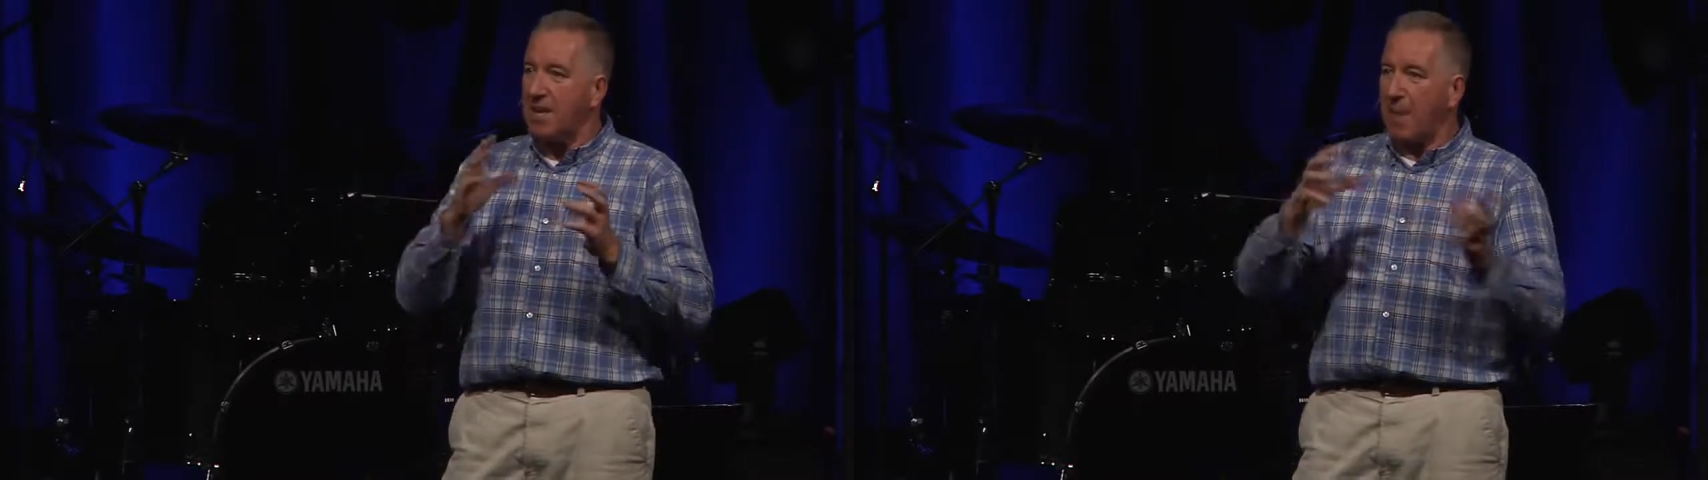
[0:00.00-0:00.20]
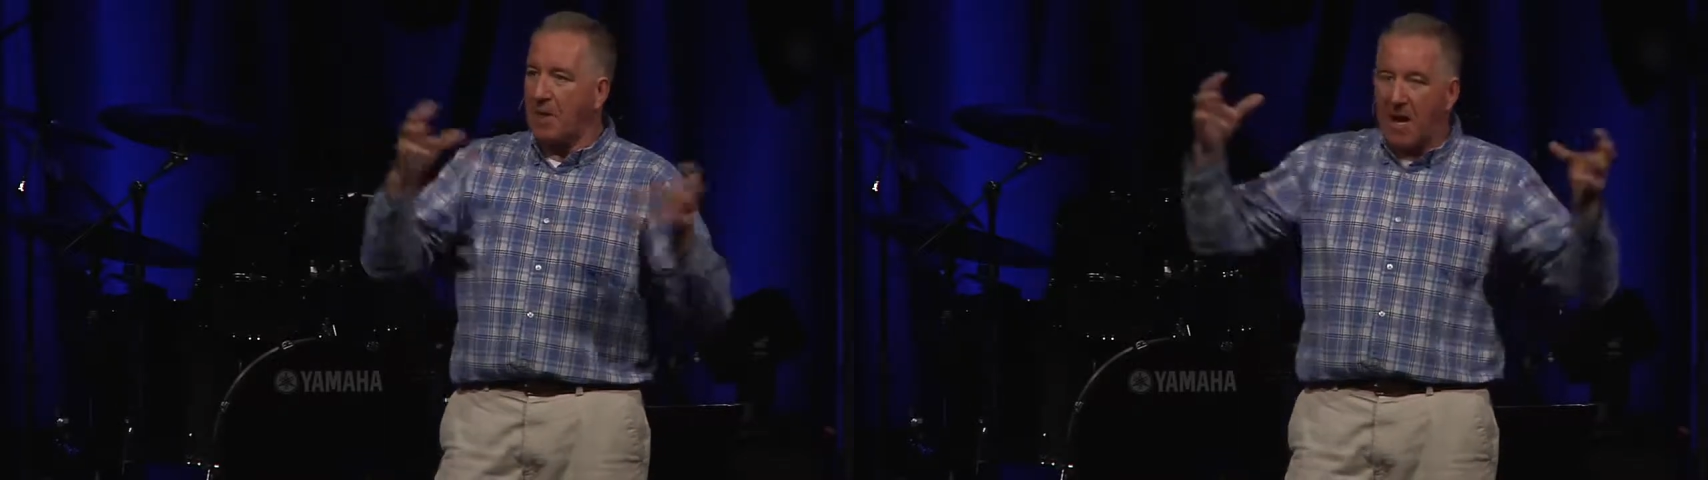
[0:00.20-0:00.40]

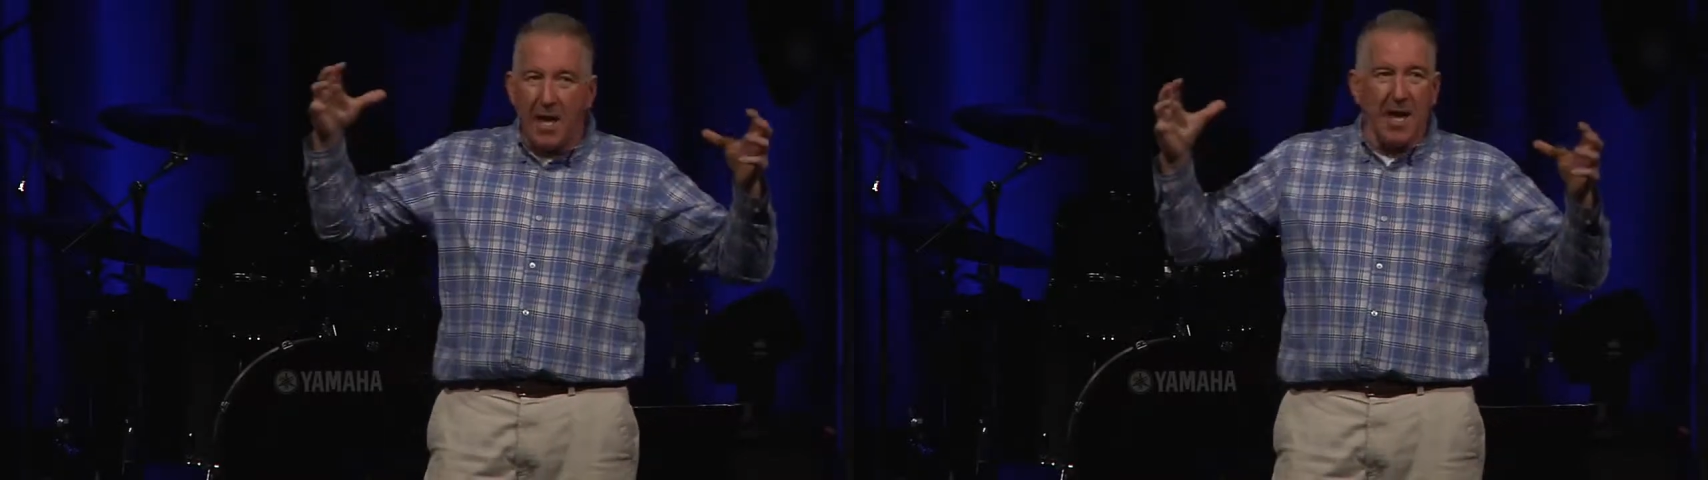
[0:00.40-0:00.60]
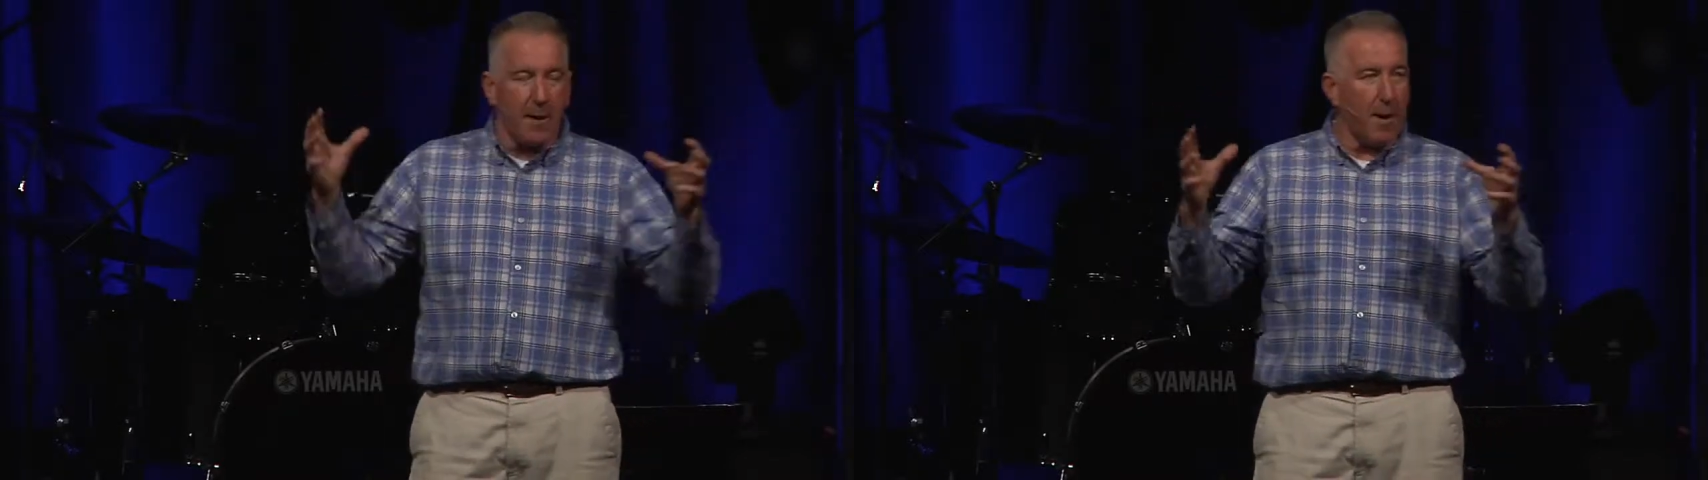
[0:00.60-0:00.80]
Then they
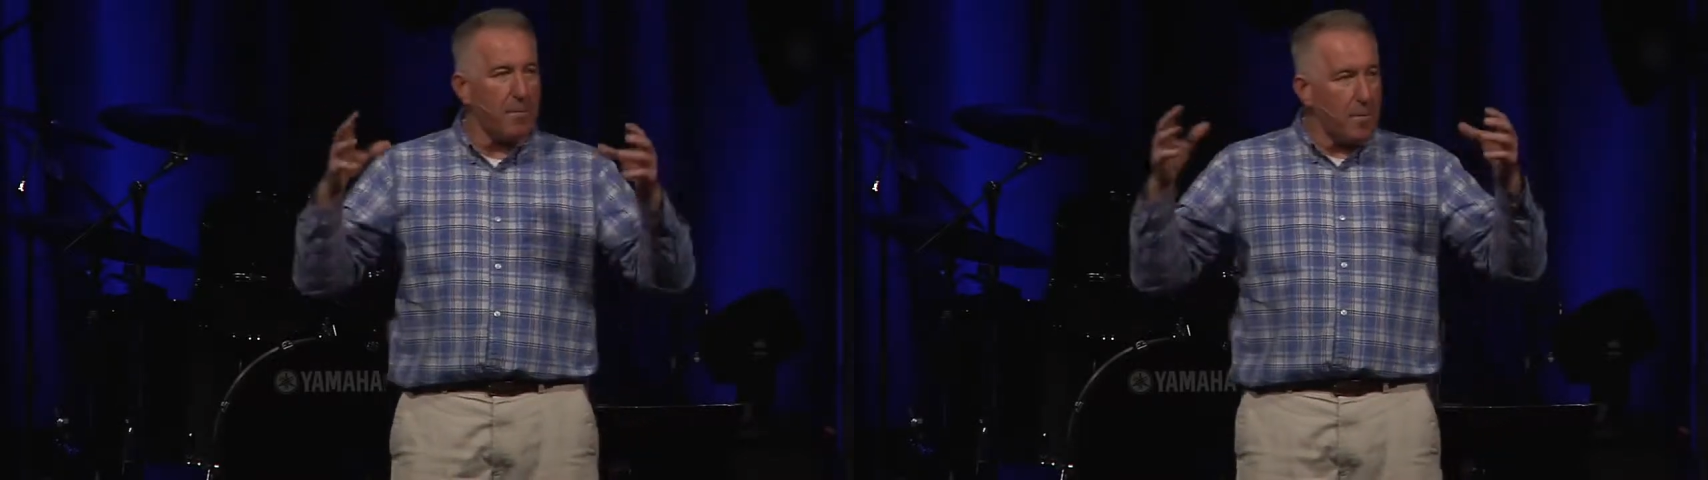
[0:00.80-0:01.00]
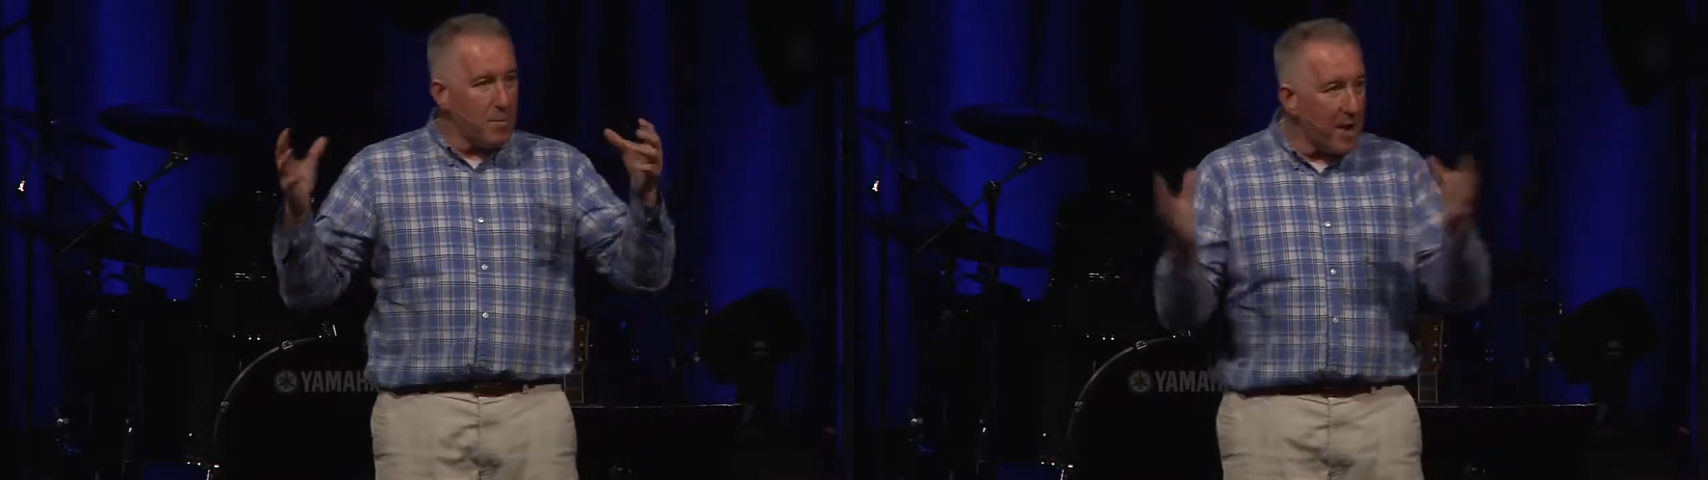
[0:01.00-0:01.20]

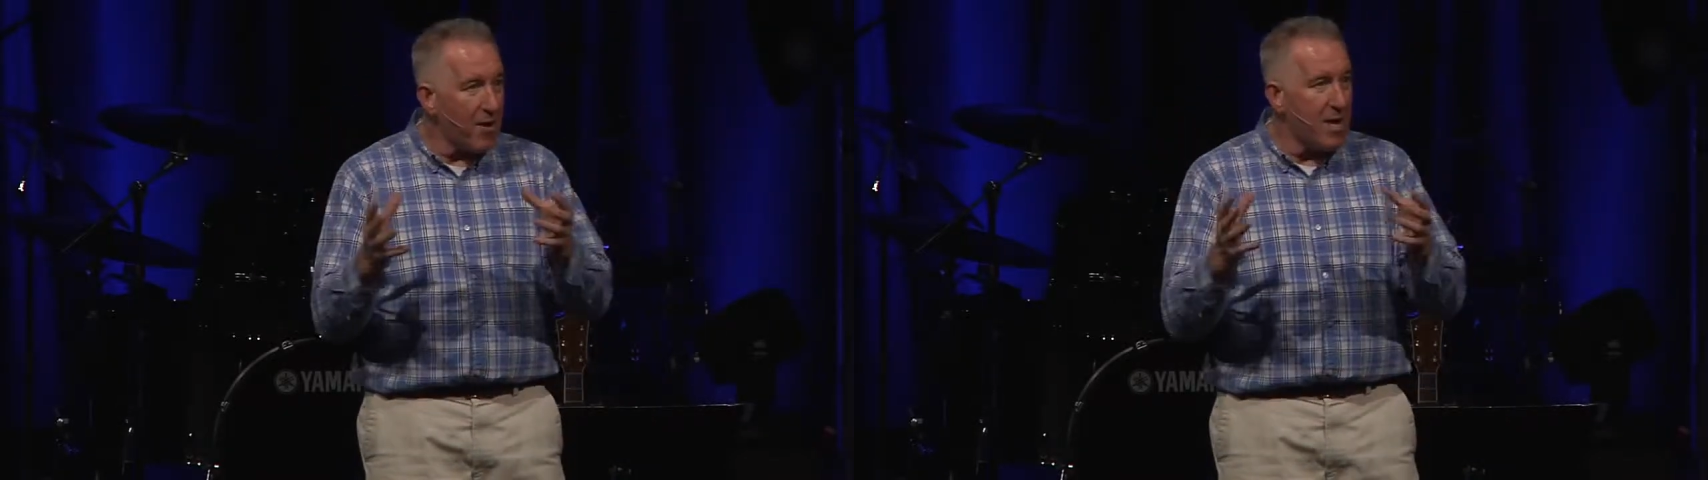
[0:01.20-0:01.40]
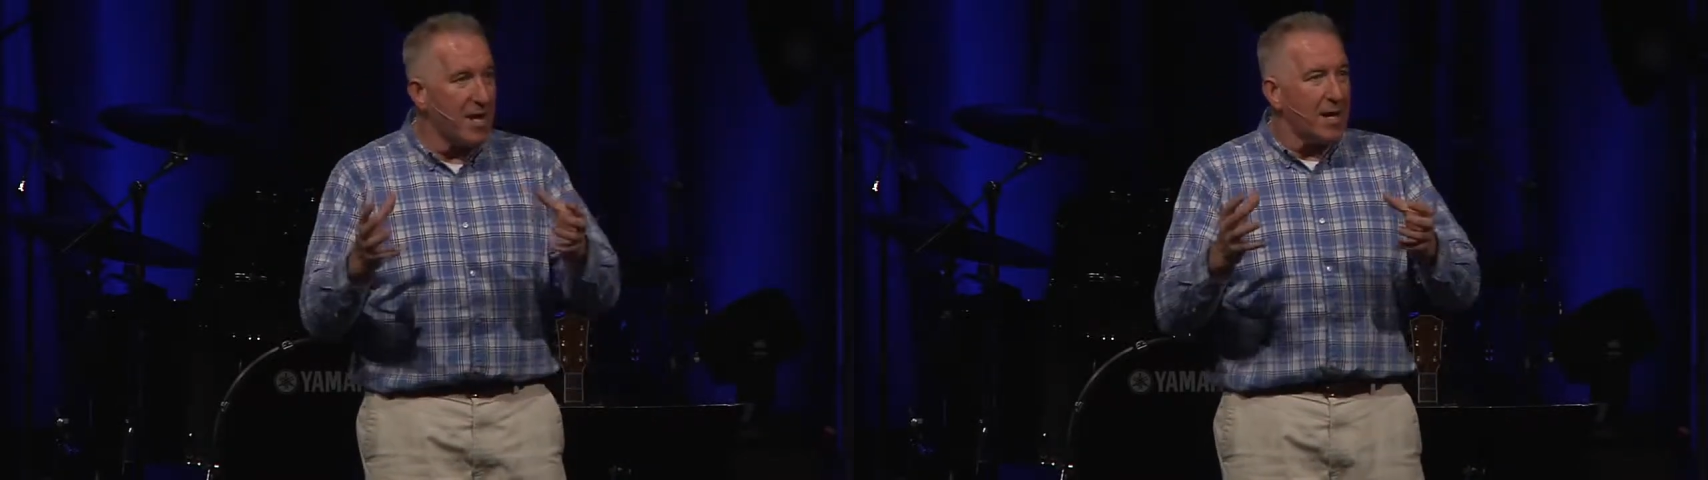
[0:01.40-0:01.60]

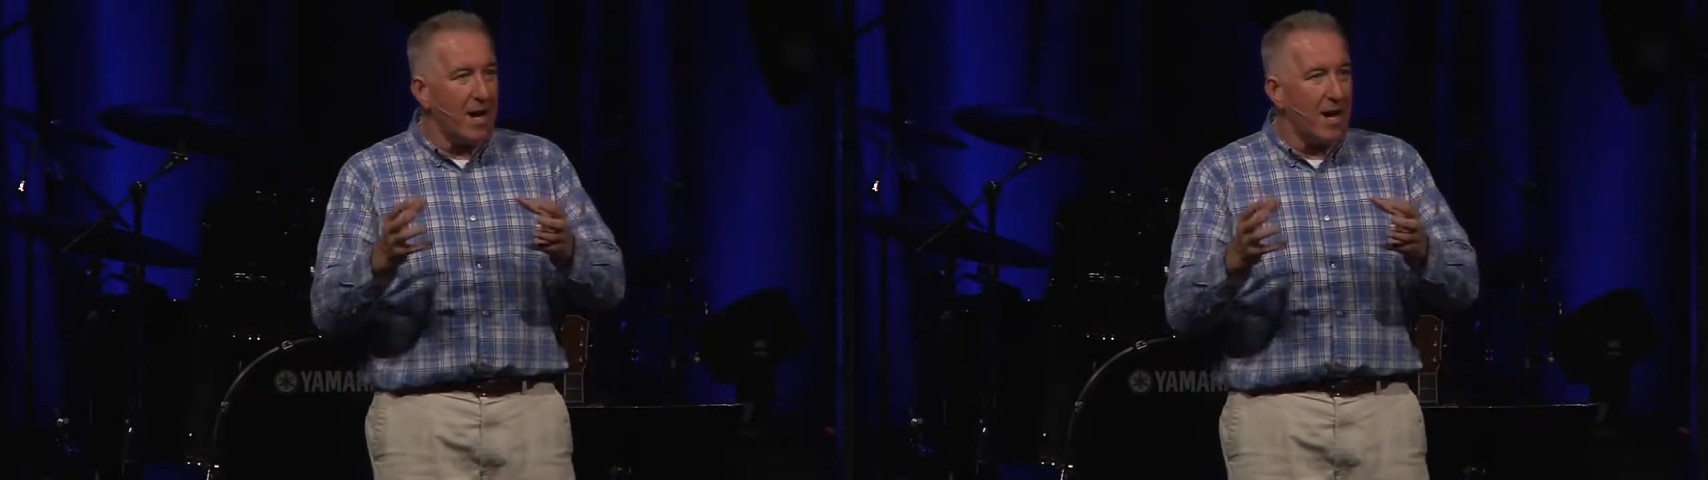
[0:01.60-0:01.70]
marry